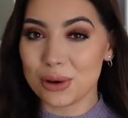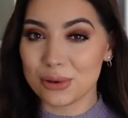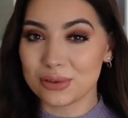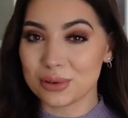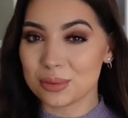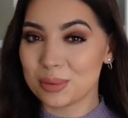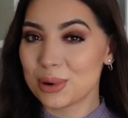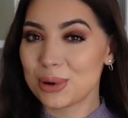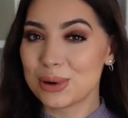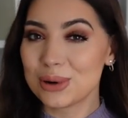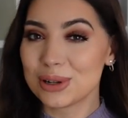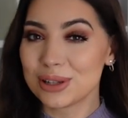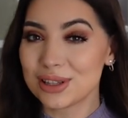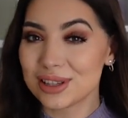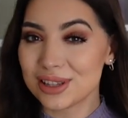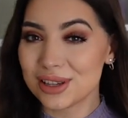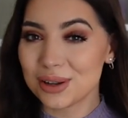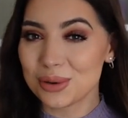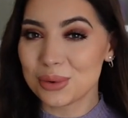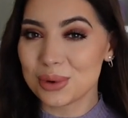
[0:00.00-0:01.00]
overboard
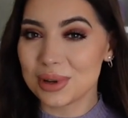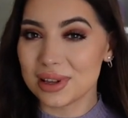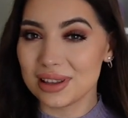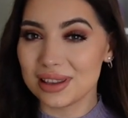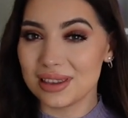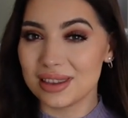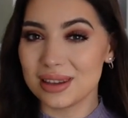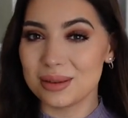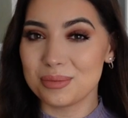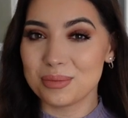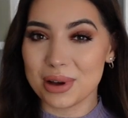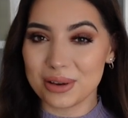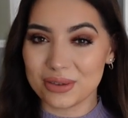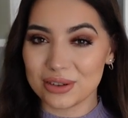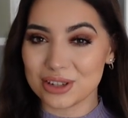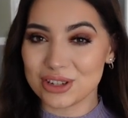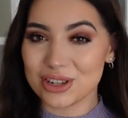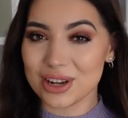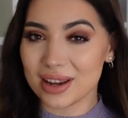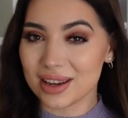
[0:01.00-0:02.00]
with the
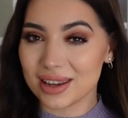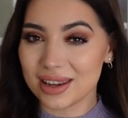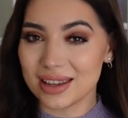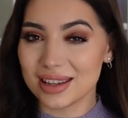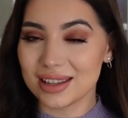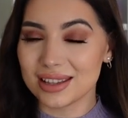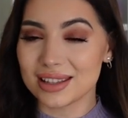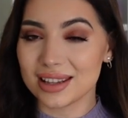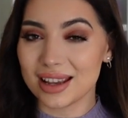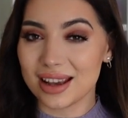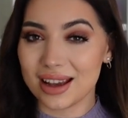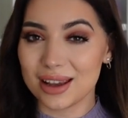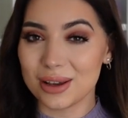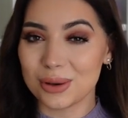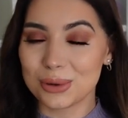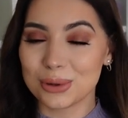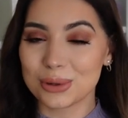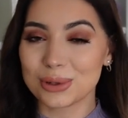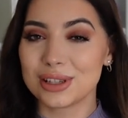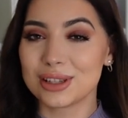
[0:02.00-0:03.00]
puffer jacket. I
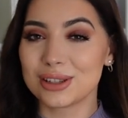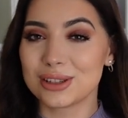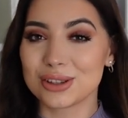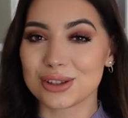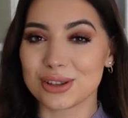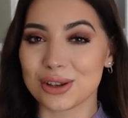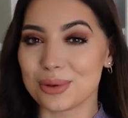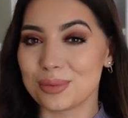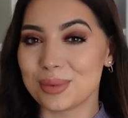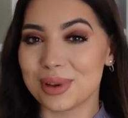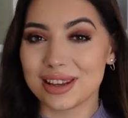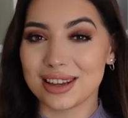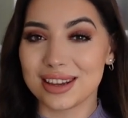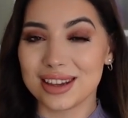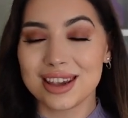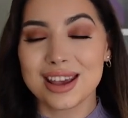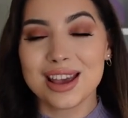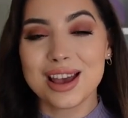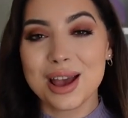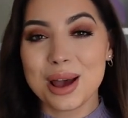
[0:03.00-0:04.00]
ordered so
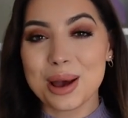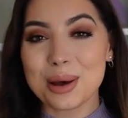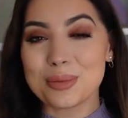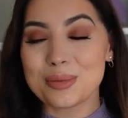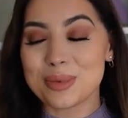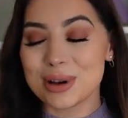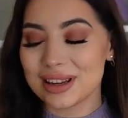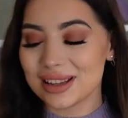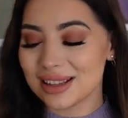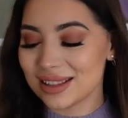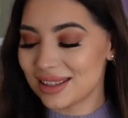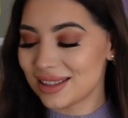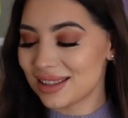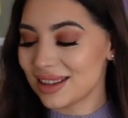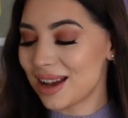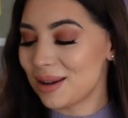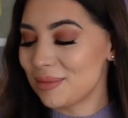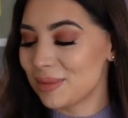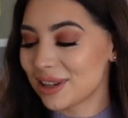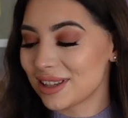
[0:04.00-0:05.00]
many, but
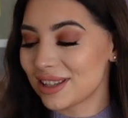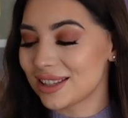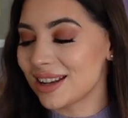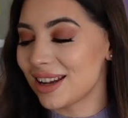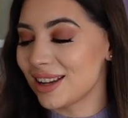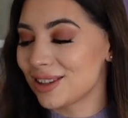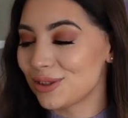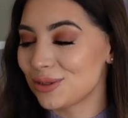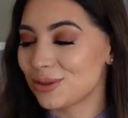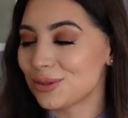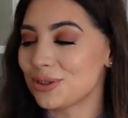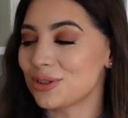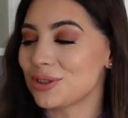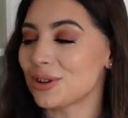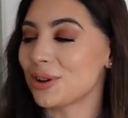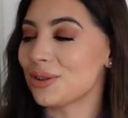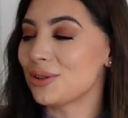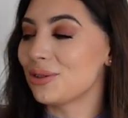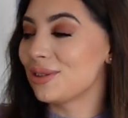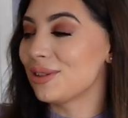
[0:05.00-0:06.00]
I'm excited to
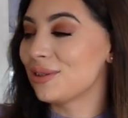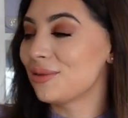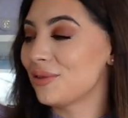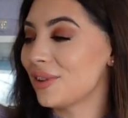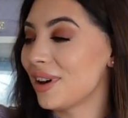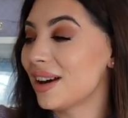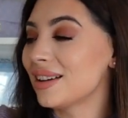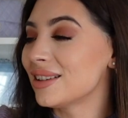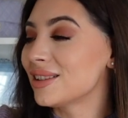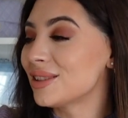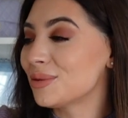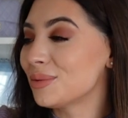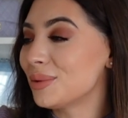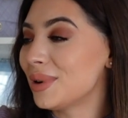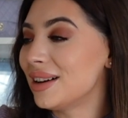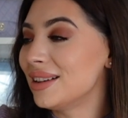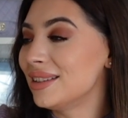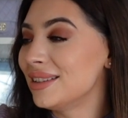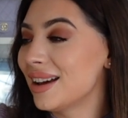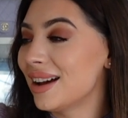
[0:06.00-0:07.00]
show you the first
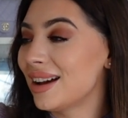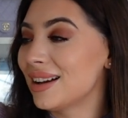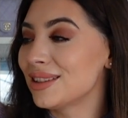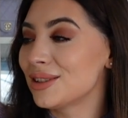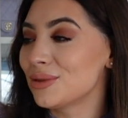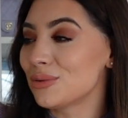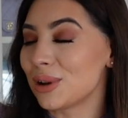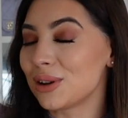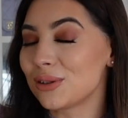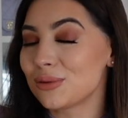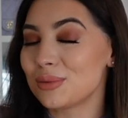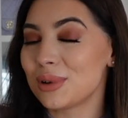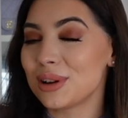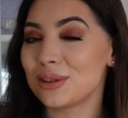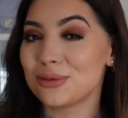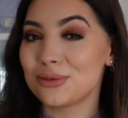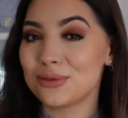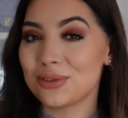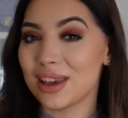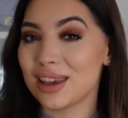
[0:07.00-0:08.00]
one and one of my
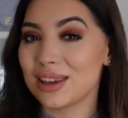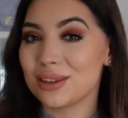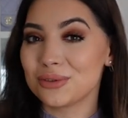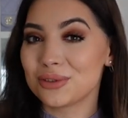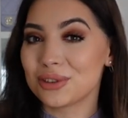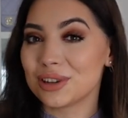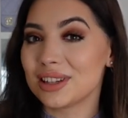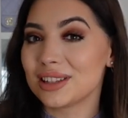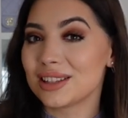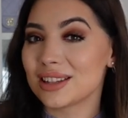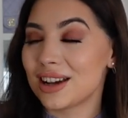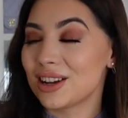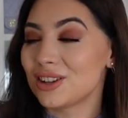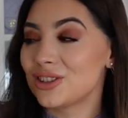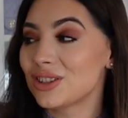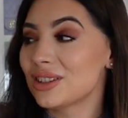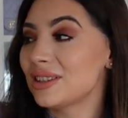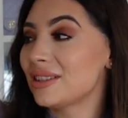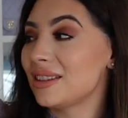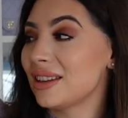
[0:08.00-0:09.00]
favorites. I
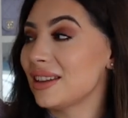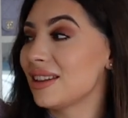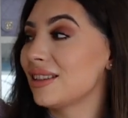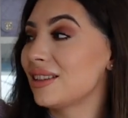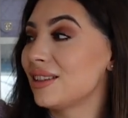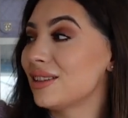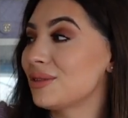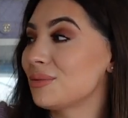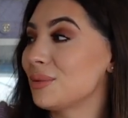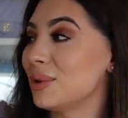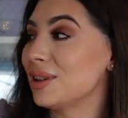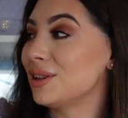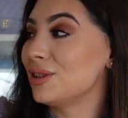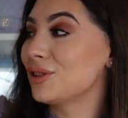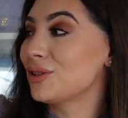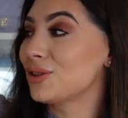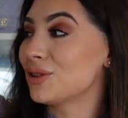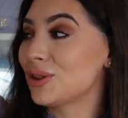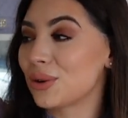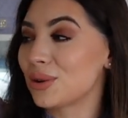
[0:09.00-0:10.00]
just think this one is
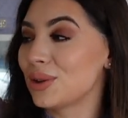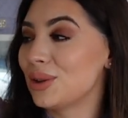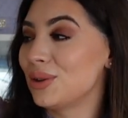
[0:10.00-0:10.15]
so